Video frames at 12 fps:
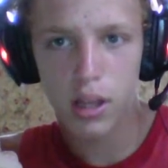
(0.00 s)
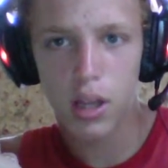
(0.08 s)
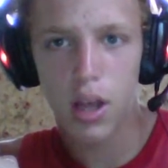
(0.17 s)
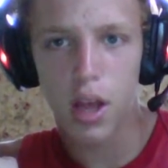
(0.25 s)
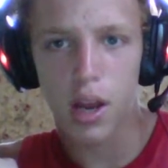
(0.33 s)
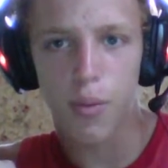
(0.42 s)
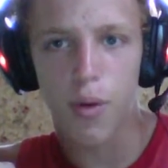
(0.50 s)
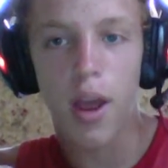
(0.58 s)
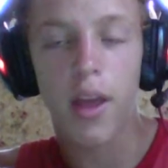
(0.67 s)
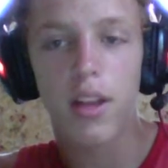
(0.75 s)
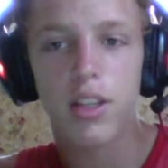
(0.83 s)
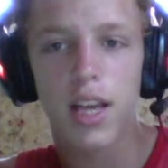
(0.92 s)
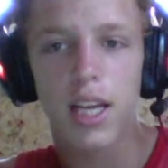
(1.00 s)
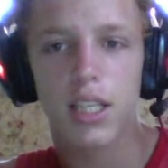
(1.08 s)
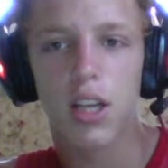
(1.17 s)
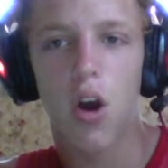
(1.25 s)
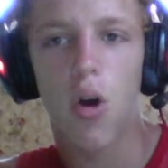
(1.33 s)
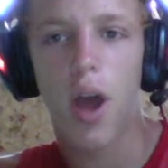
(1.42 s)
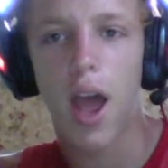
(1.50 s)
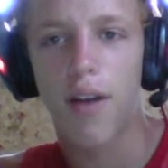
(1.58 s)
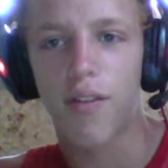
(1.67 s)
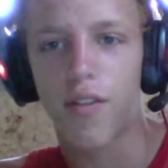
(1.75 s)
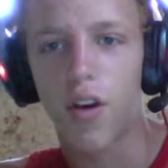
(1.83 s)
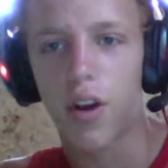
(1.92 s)
Anyway, so that's all I
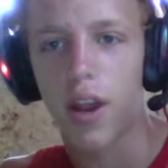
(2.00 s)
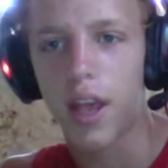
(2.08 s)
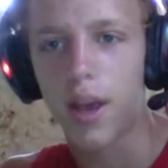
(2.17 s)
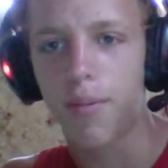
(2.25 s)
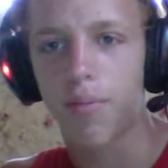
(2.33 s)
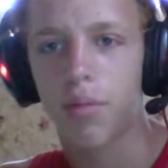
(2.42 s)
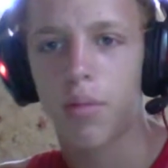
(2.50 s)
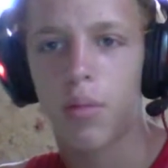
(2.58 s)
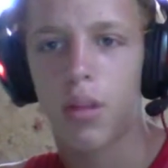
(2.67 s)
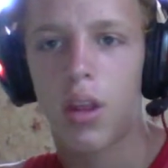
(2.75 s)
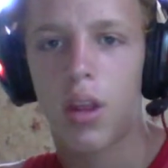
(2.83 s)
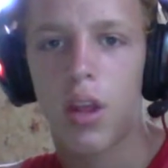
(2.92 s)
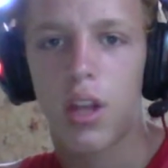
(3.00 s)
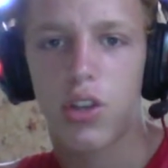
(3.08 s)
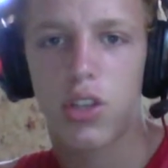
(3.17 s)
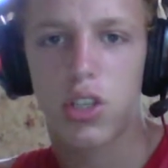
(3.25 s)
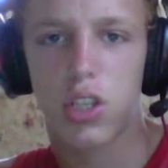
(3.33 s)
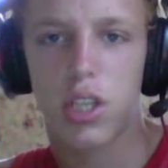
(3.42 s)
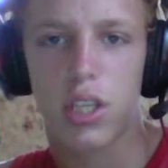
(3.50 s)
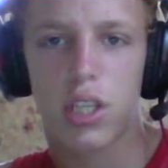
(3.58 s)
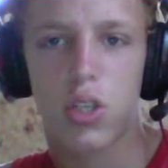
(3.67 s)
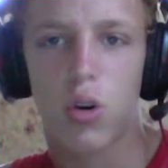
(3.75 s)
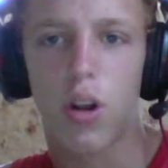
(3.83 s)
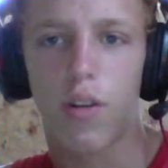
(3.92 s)
have on him. He's
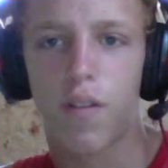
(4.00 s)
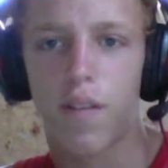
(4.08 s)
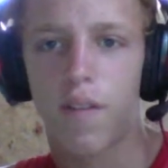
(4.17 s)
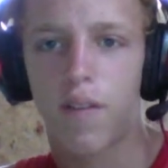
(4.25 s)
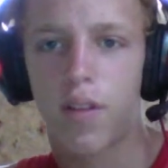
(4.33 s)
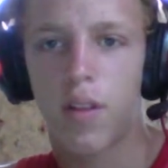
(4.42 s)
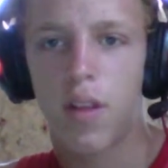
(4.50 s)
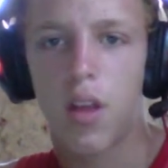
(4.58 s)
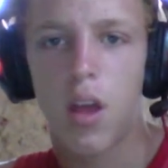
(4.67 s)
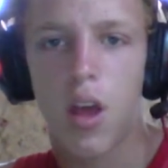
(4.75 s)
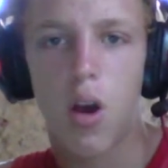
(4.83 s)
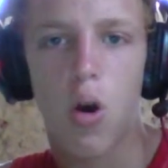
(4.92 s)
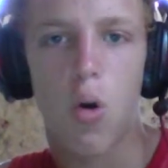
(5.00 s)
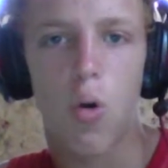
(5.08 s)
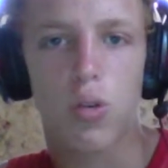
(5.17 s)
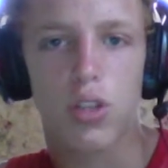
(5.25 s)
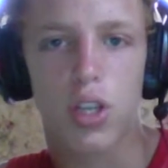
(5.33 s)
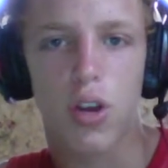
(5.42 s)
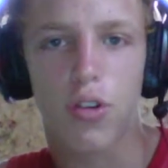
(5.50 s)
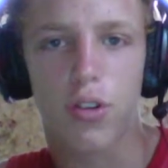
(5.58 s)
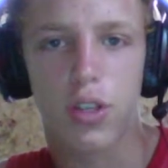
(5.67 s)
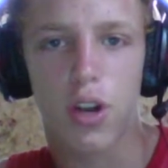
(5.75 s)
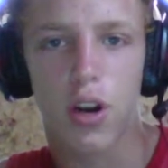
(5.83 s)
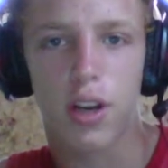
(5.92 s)
sort of old, so
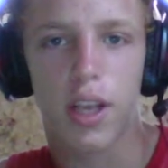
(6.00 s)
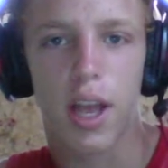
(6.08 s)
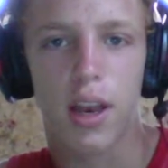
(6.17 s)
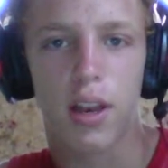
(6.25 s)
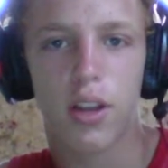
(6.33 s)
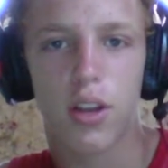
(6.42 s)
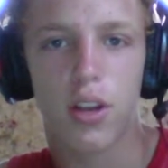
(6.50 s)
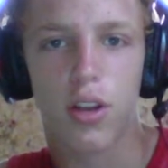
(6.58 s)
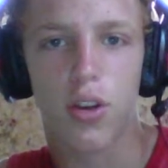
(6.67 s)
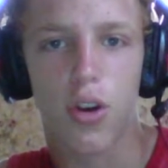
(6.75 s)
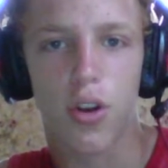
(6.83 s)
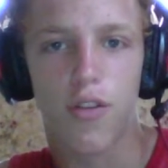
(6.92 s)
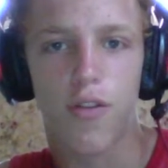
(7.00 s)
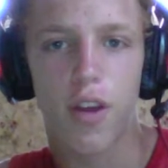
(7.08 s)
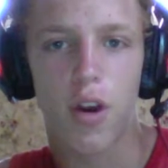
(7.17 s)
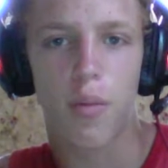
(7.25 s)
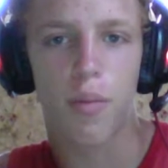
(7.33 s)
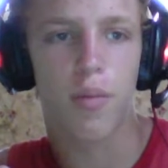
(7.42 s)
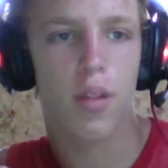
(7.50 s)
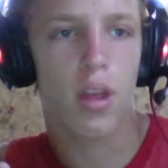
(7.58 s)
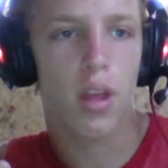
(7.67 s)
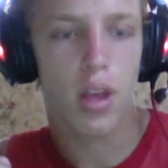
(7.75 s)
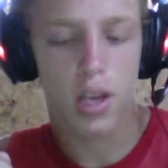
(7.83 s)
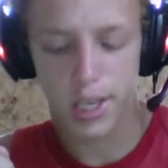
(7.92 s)
it's hard to get good film
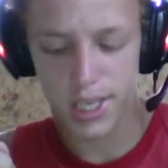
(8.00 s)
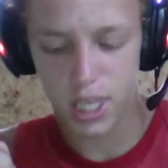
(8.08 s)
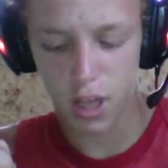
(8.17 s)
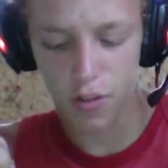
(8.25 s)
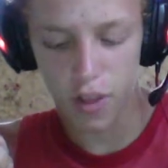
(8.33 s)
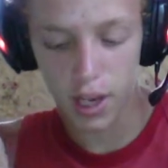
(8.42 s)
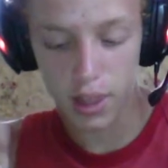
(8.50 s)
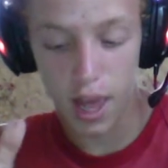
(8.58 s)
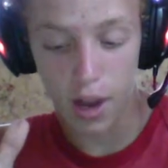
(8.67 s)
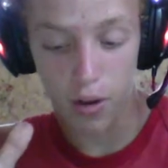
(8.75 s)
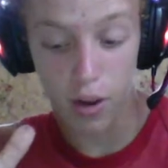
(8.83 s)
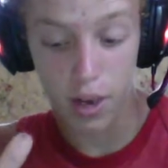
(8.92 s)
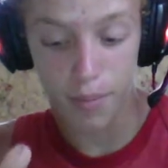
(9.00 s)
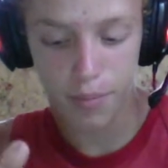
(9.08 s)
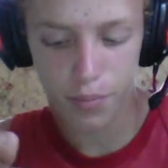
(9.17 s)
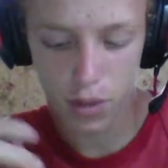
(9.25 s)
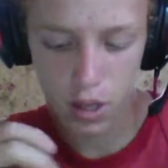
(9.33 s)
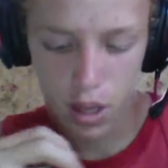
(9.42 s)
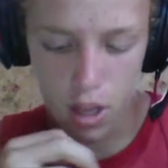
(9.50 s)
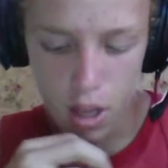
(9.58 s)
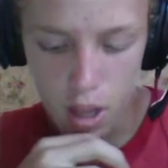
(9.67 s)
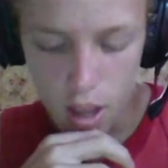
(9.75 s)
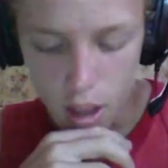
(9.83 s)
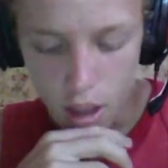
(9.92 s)
and stuff like that on him.
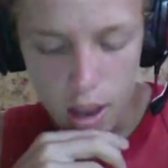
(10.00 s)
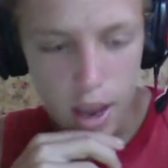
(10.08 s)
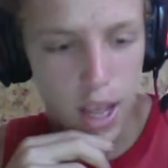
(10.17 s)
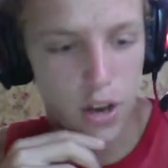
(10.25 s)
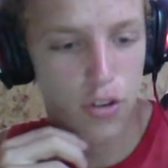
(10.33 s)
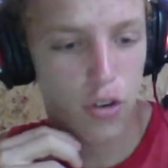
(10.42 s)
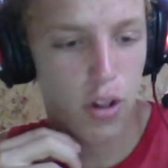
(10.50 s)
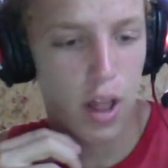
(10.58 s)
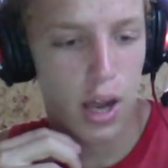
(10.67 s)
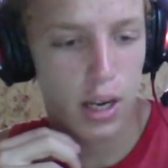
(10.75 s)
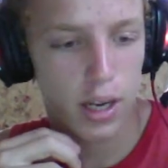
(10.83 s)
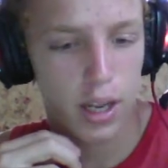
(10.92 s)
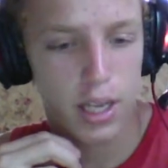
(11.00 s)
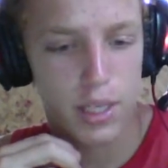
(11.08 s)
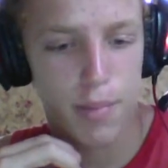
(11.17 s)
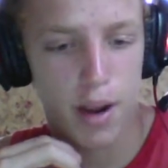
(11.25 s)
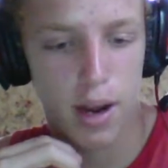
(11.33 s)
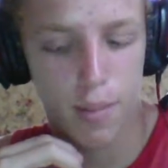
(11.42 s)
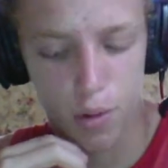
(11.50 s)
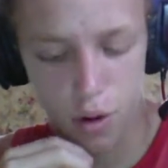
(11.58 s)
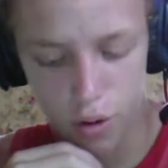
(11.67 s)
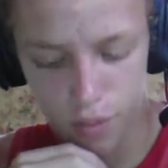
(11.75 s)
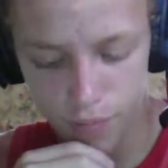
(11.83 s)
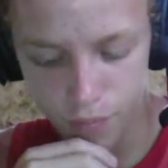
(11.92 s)
Andrew Luck is my
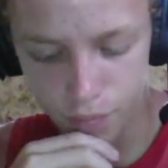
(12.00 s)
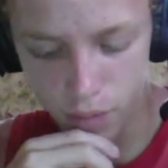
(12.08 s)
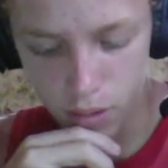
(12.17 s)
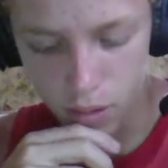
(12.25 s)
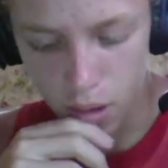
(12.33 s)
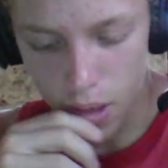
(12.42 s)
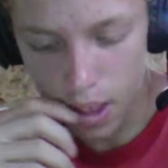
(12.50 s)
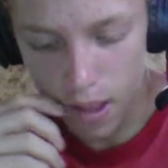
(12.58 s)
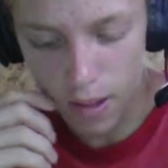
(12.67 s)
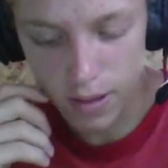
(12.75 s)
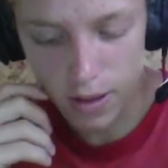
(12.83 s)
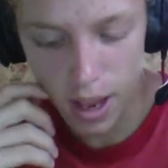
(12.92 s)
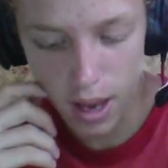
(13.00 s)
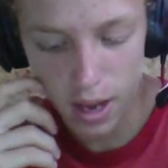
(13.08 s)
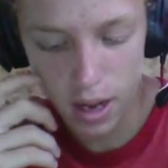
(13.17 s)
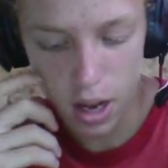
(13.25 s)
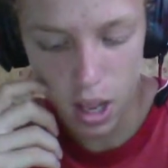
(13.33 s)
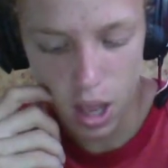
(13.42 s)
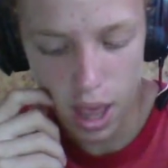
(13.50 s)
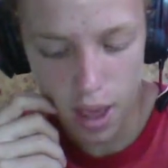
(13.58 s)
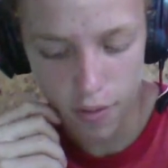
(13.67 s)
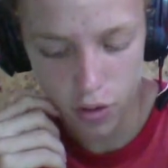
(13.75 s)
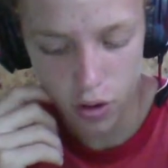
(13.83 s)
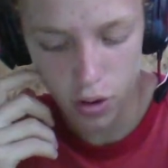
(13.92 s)
number 10
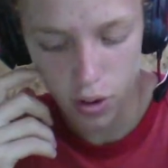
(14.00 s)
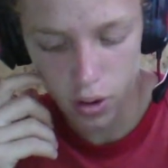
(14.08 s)
ever.